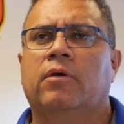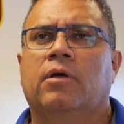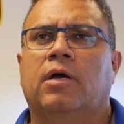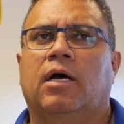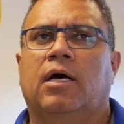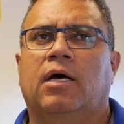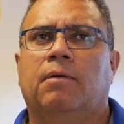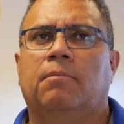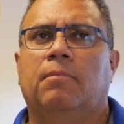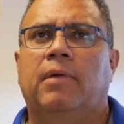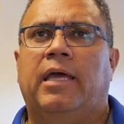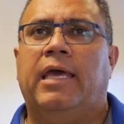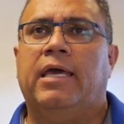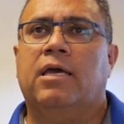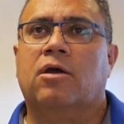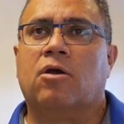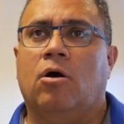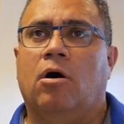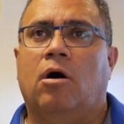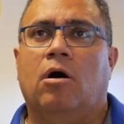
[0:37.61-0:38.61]
A
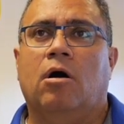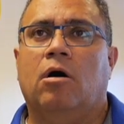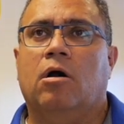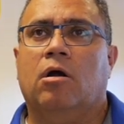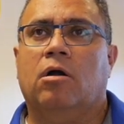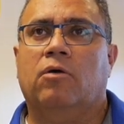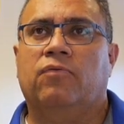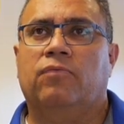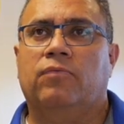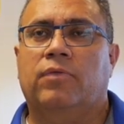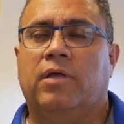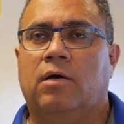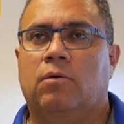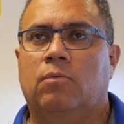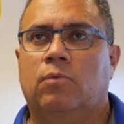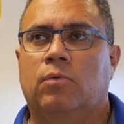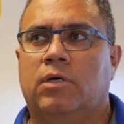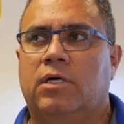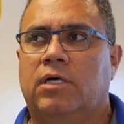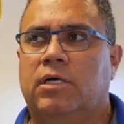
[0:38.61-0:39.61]
car that
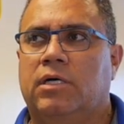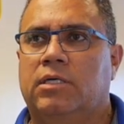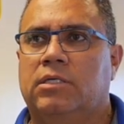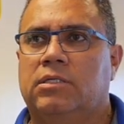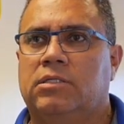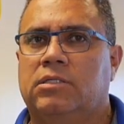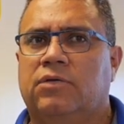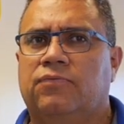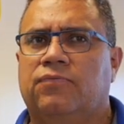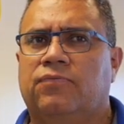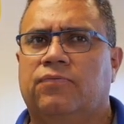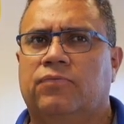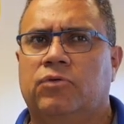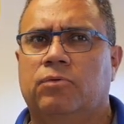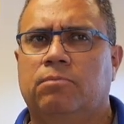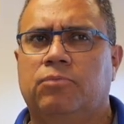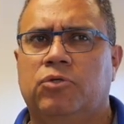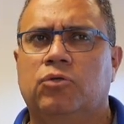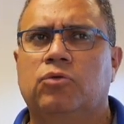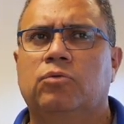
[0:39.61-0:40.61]
was,
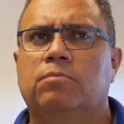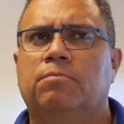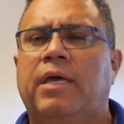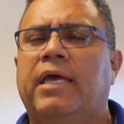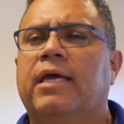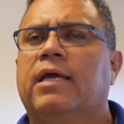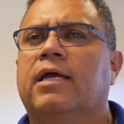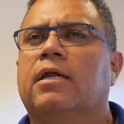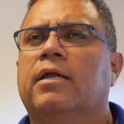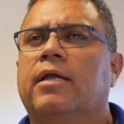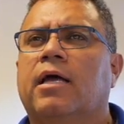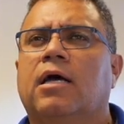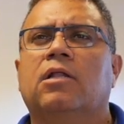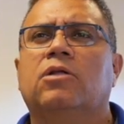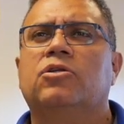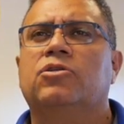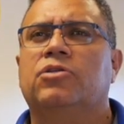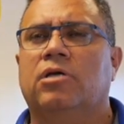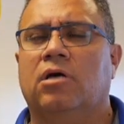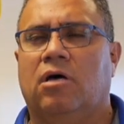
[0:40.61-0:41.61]
to make an
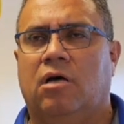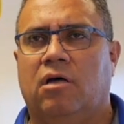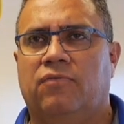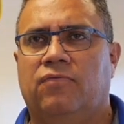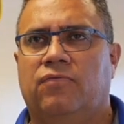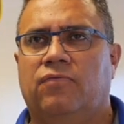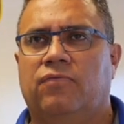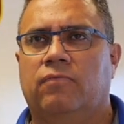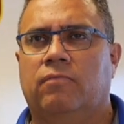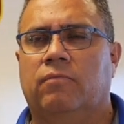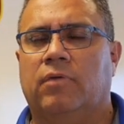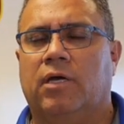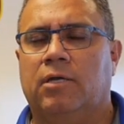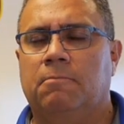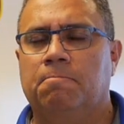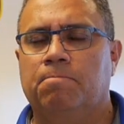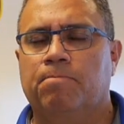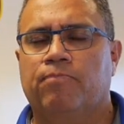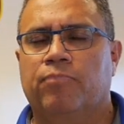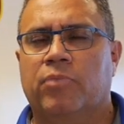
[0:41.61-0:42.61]
analogy of,
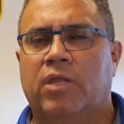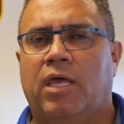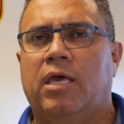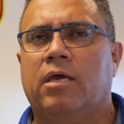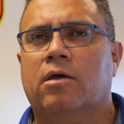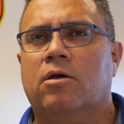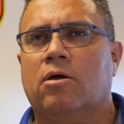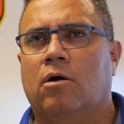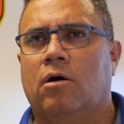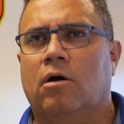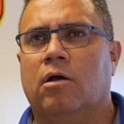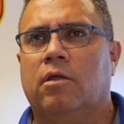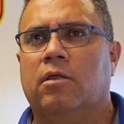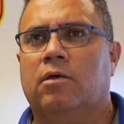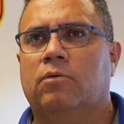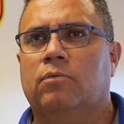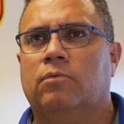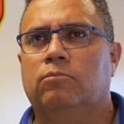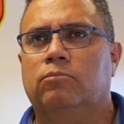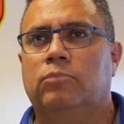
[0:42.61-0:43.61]
right? A car
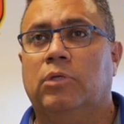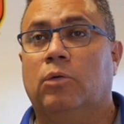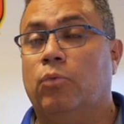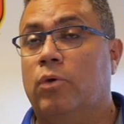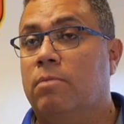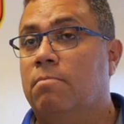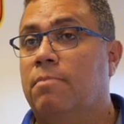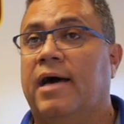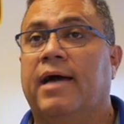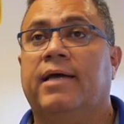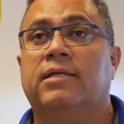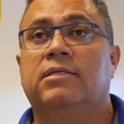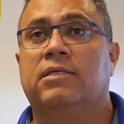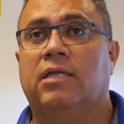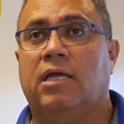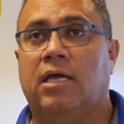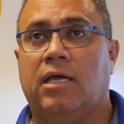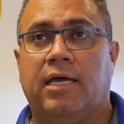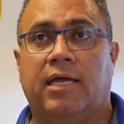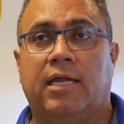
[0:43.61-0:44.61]
that we buy
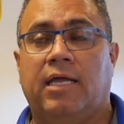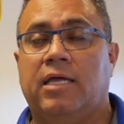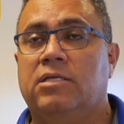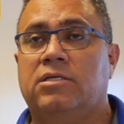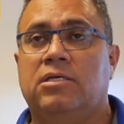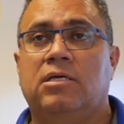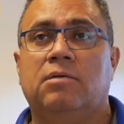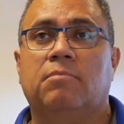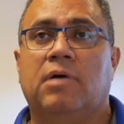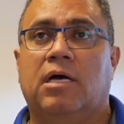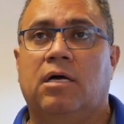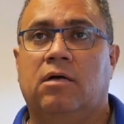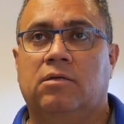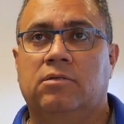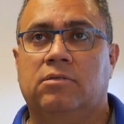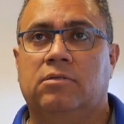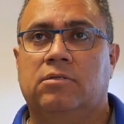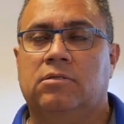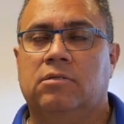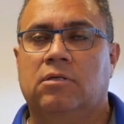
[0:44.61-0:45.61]
today at 18
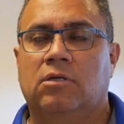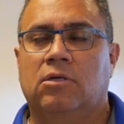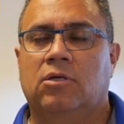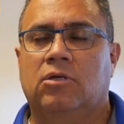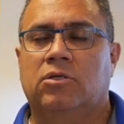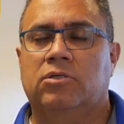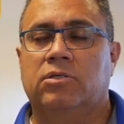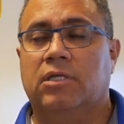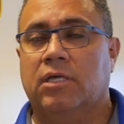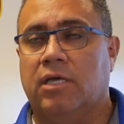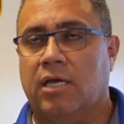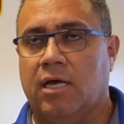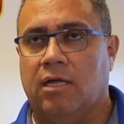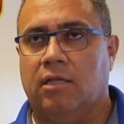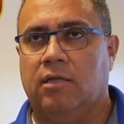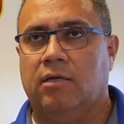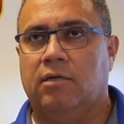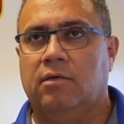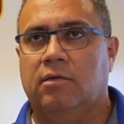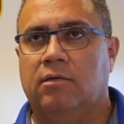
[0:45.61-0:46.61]
miles to the
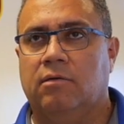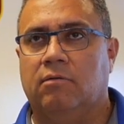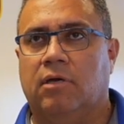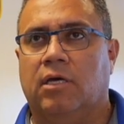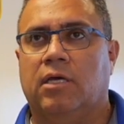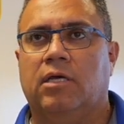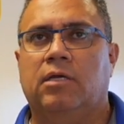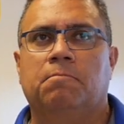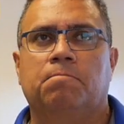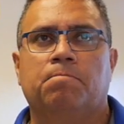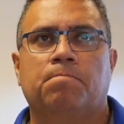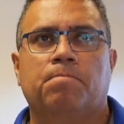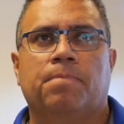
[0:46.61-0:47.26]
gallon, right?